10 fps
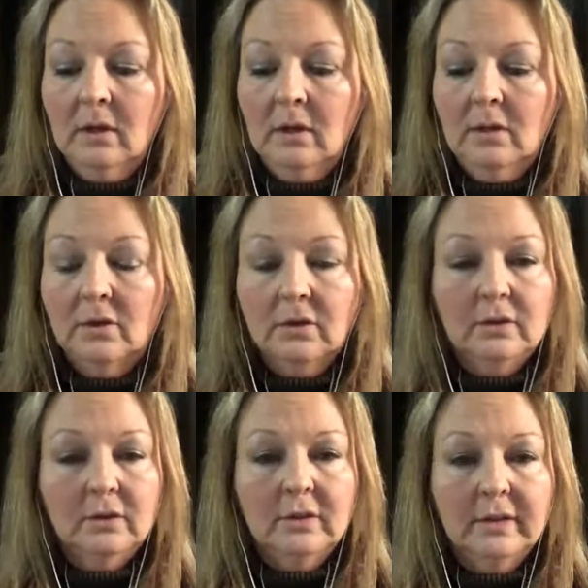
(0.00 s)
You can learn
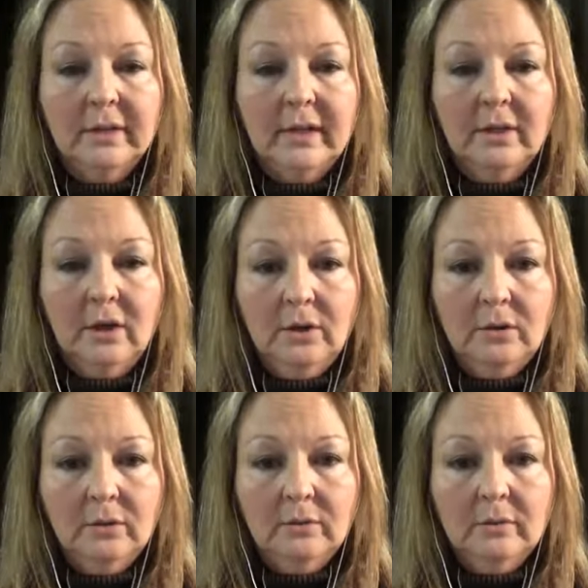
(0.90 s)
to say no,
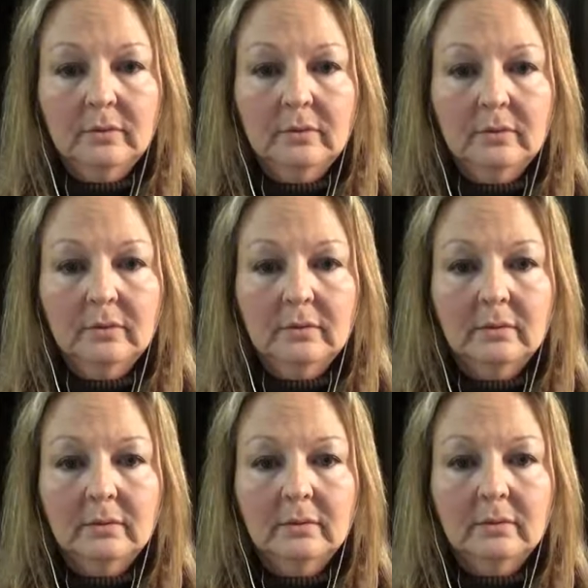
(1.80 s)

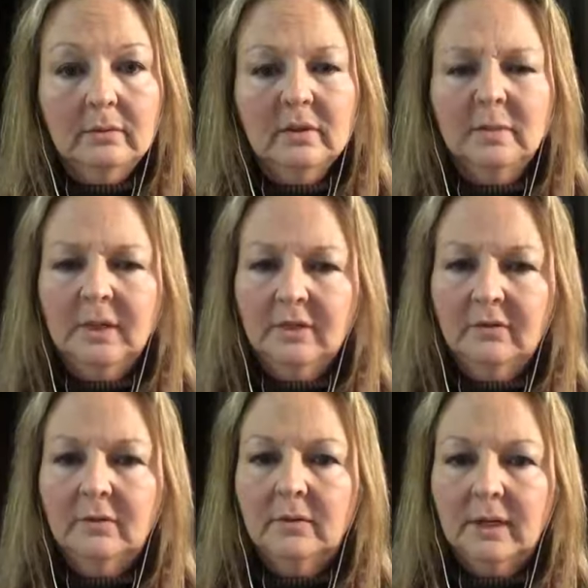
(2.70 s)
especially
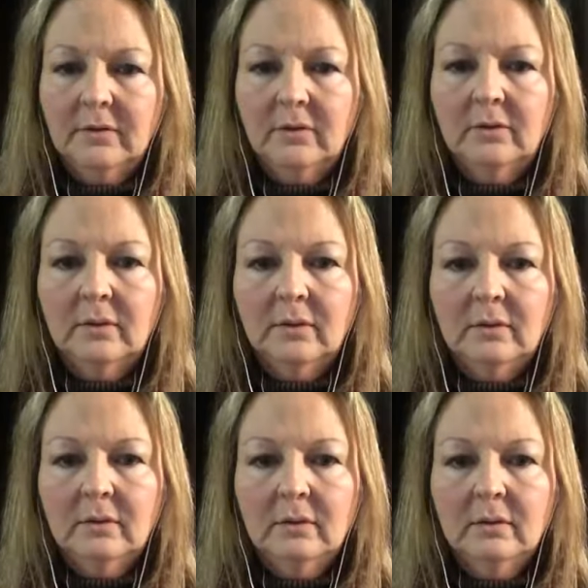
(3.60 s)
for rescuers.
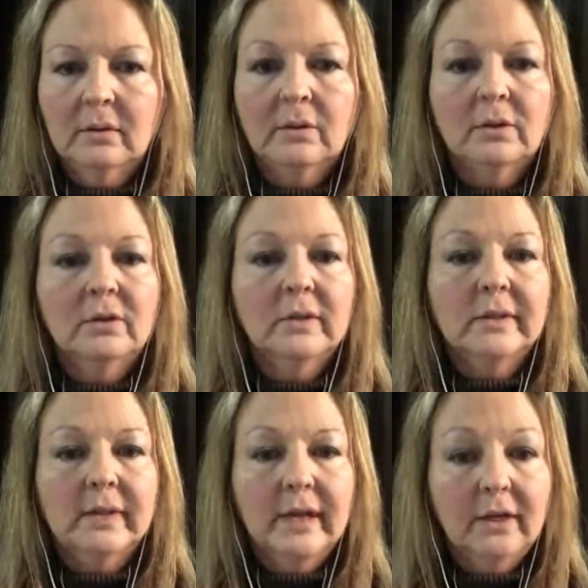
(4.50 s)
Learn to
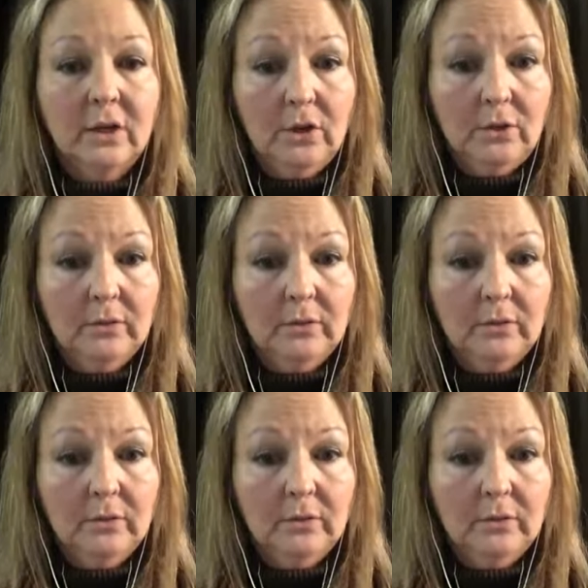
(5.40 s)
say no.